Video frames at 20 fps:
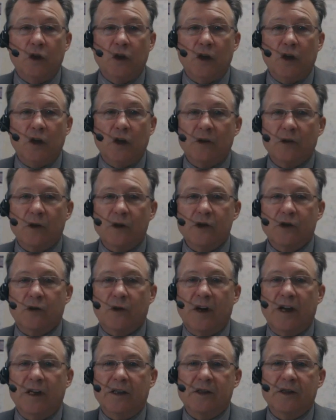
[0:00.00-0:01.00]
good interest
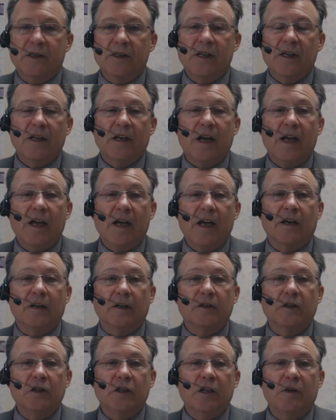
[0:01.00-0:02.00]
rates, and a
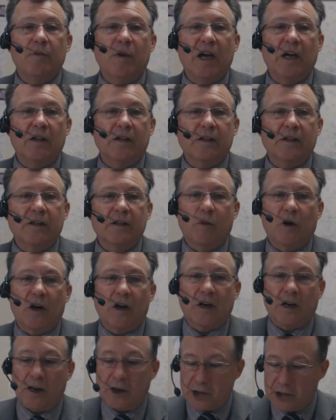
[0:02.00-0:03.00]
good balanced
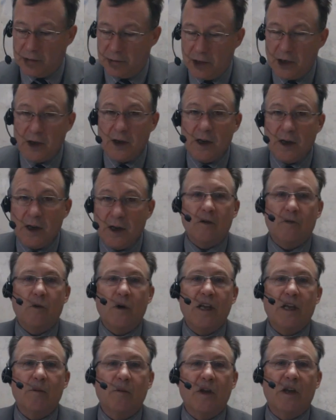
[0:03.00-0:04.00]
market. If
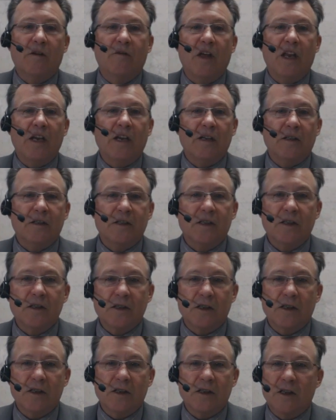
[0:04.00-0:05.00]
we can be of any
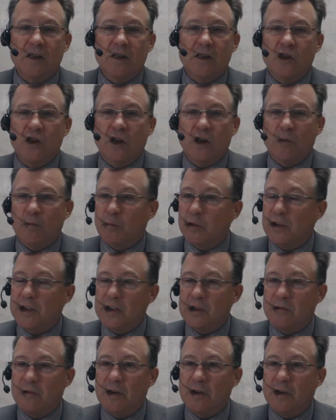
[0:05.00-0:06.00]
assistance this year,
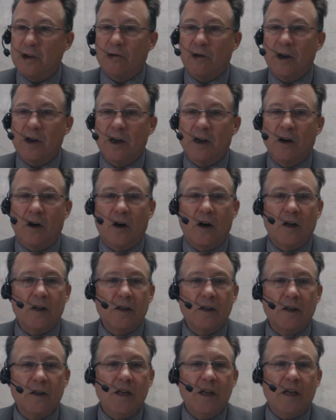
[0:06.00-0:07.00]
please feel free to
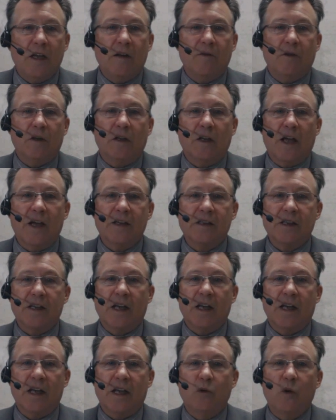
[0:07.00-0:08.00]
call. If you'd like to
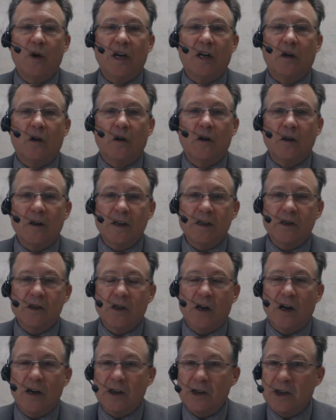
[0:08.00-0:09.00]
get a quick early
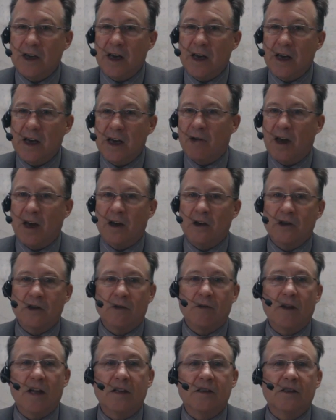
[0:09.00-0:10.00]
start, take advantage
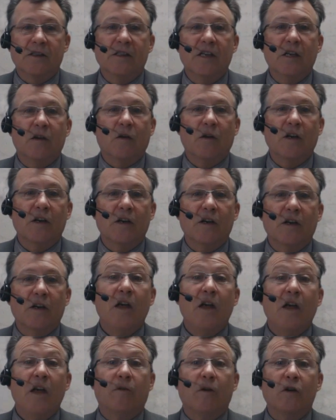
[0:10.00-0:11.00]
of that secret
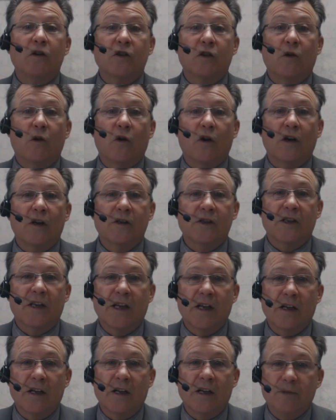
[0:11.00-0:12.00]
first quarter
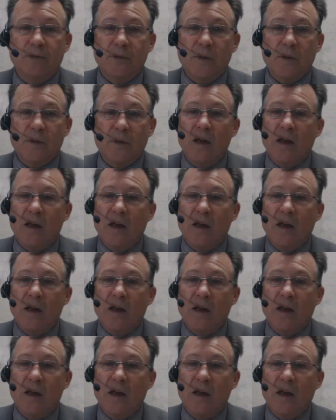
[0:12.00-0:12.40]
sale